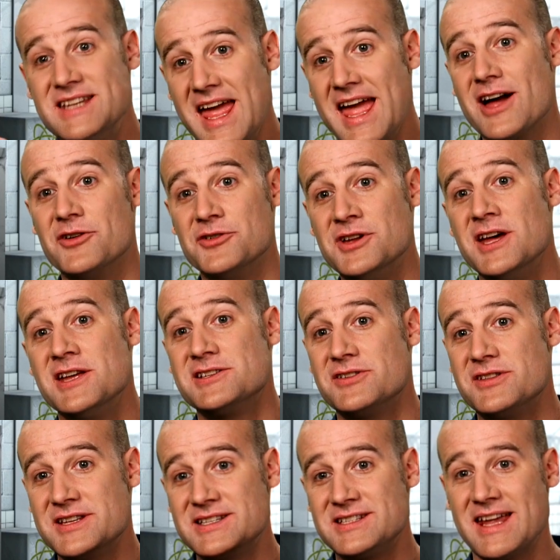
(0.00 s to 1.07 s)
down so
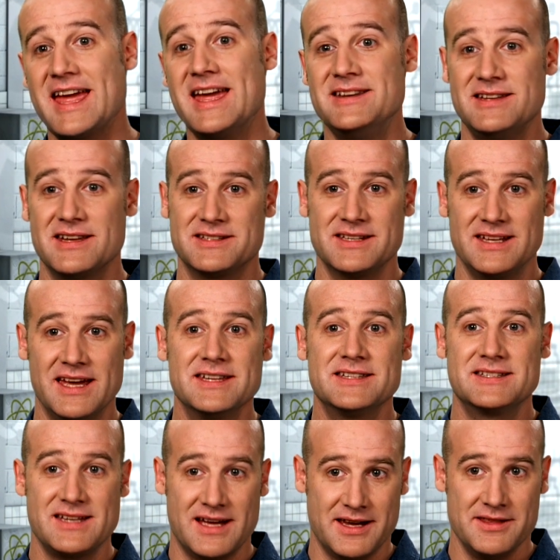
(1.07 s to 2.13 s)
the sand doesn't get
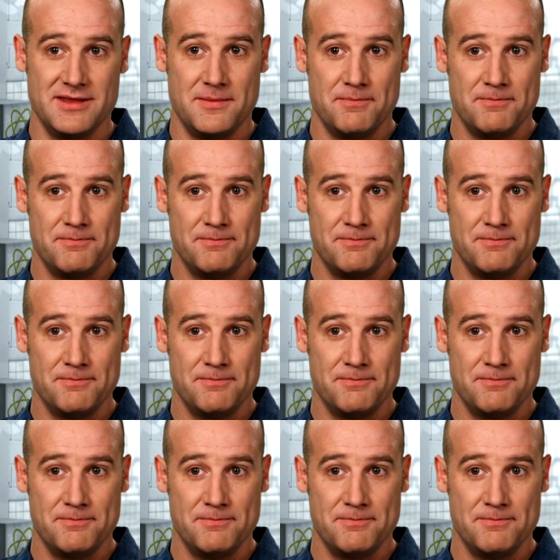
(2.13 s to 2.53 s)
stuck in them.